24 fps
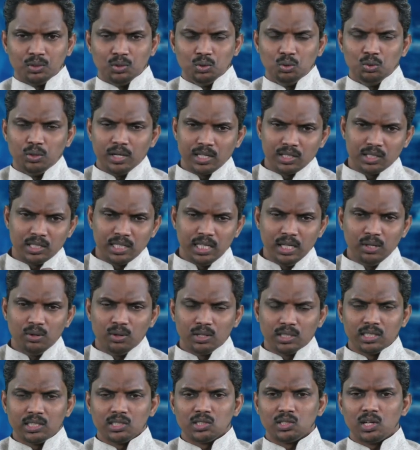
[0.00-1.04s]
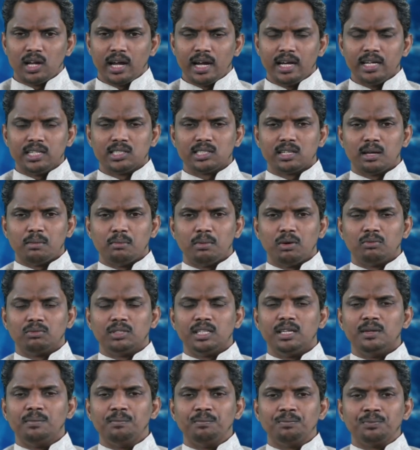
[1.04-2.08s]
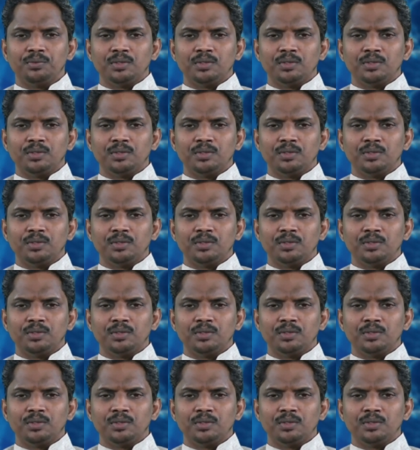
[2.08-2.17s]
You are seeing on the slide some of the